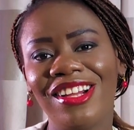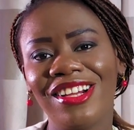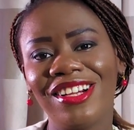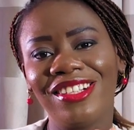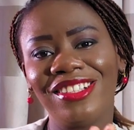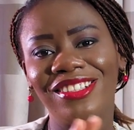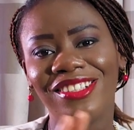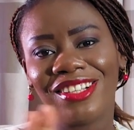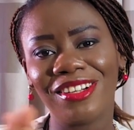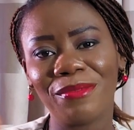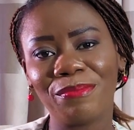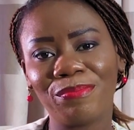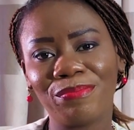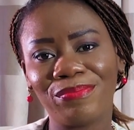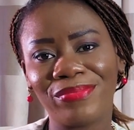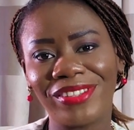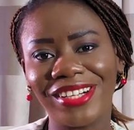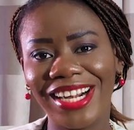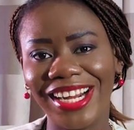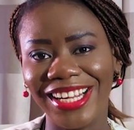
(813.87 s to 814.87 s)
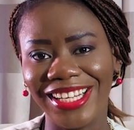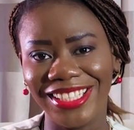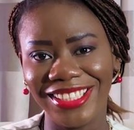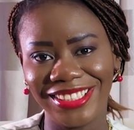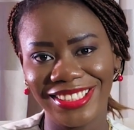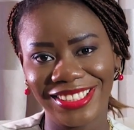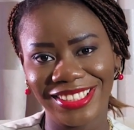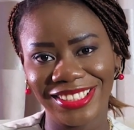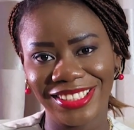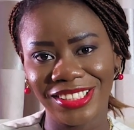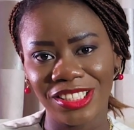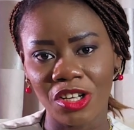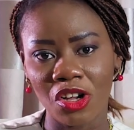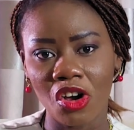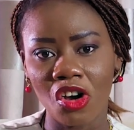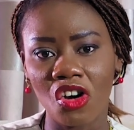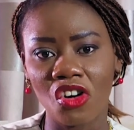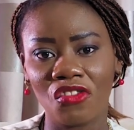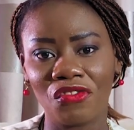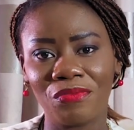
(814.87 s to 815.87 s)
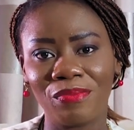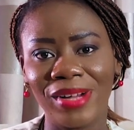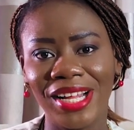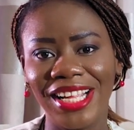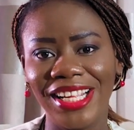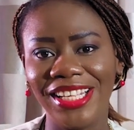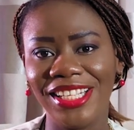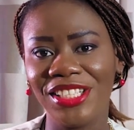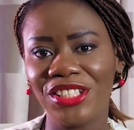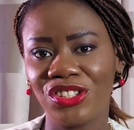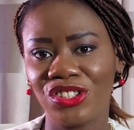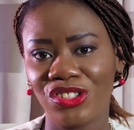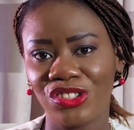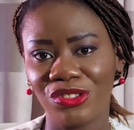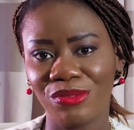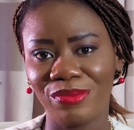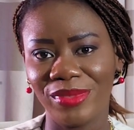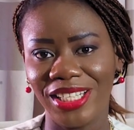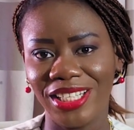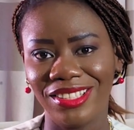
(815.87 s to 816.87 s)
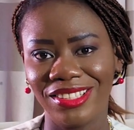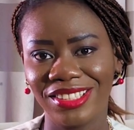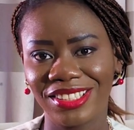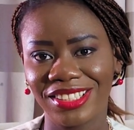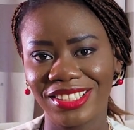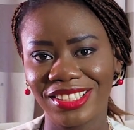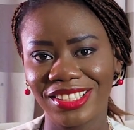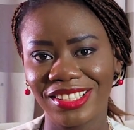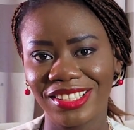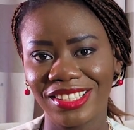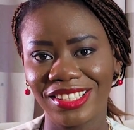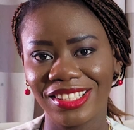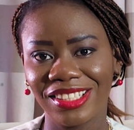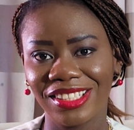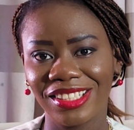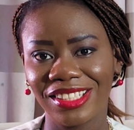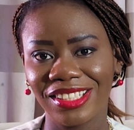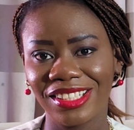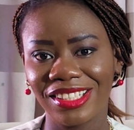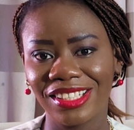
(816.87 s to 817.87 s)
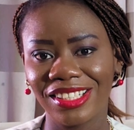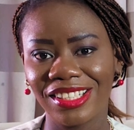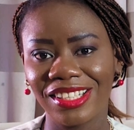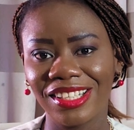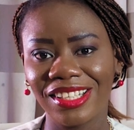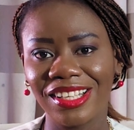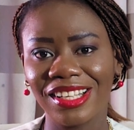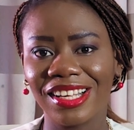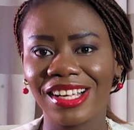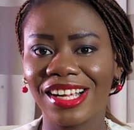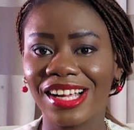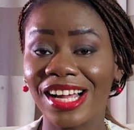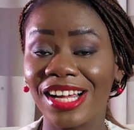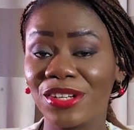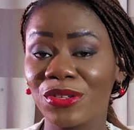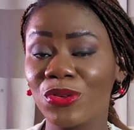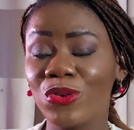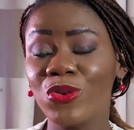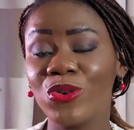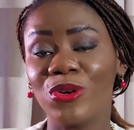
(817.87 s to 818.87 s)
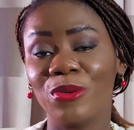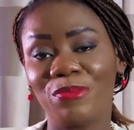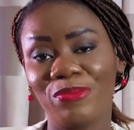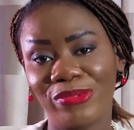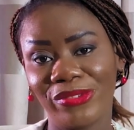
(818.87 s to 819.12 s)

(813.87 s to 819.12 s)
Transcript: the price of my instrument can go.